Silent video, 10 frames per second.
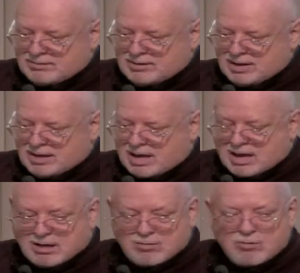
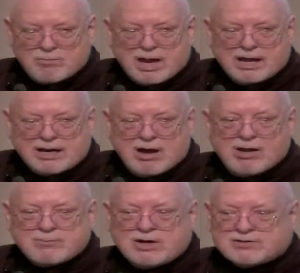Oh man, now I'm going
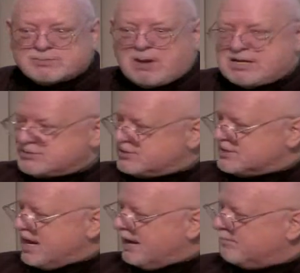to space his name.